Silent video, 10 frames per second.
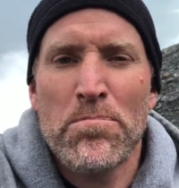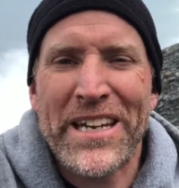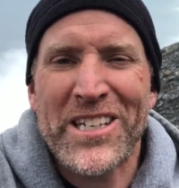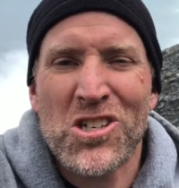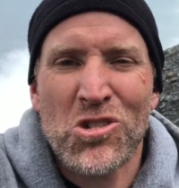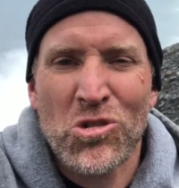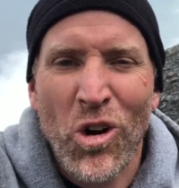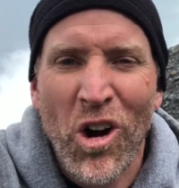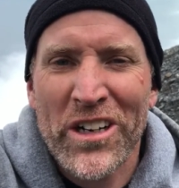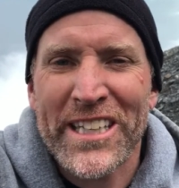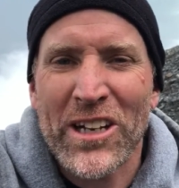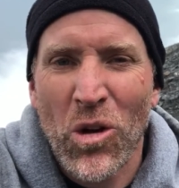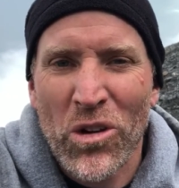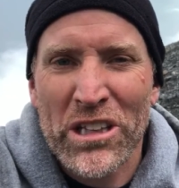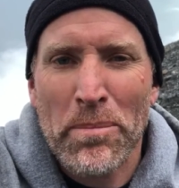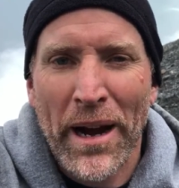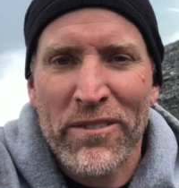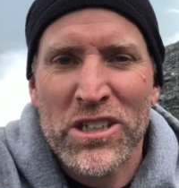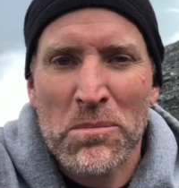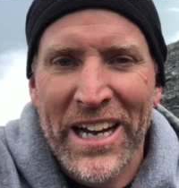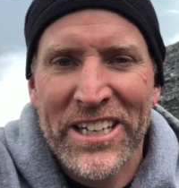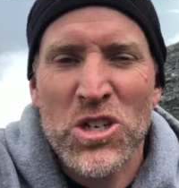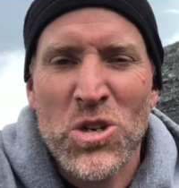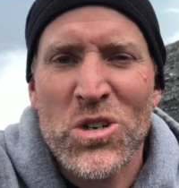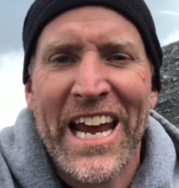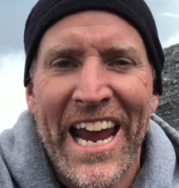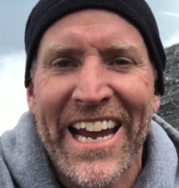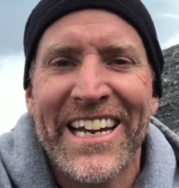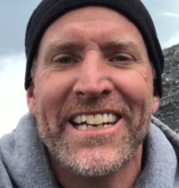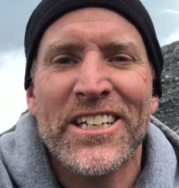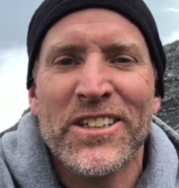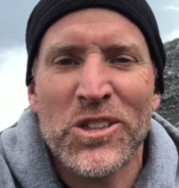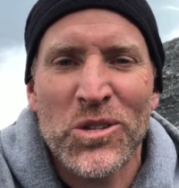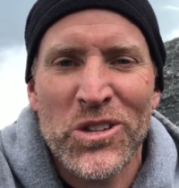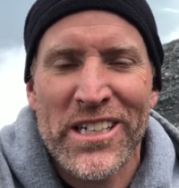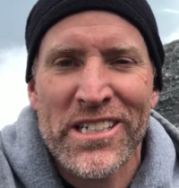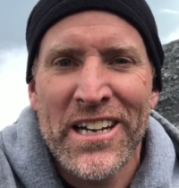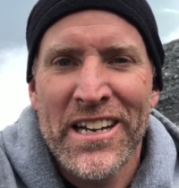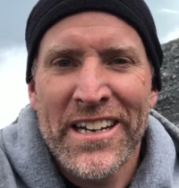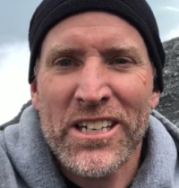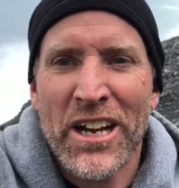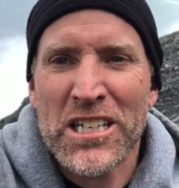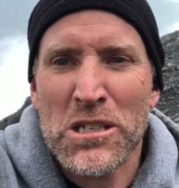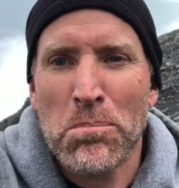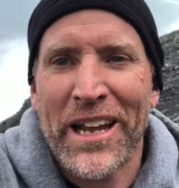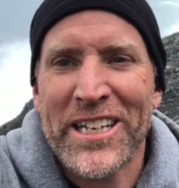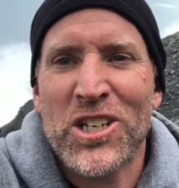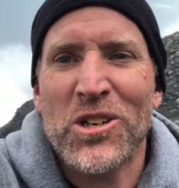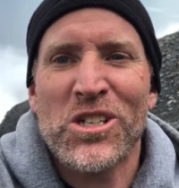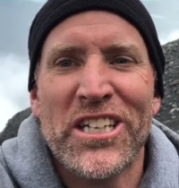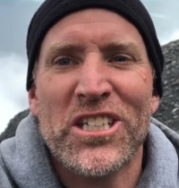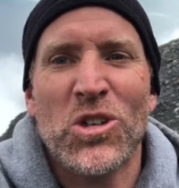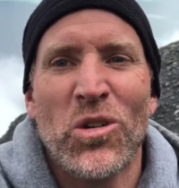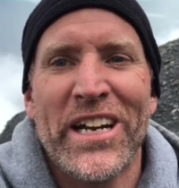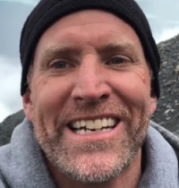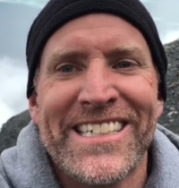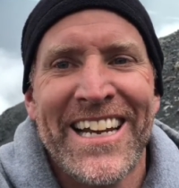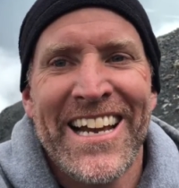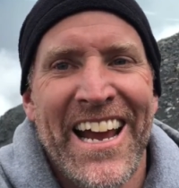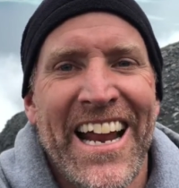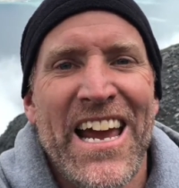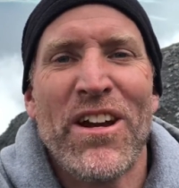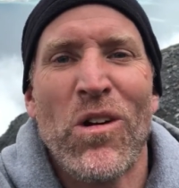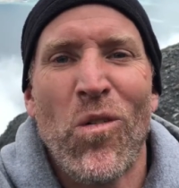Be strong in the Lord and the power of His might. You can do this. So I just bless you, send you greetings, and have a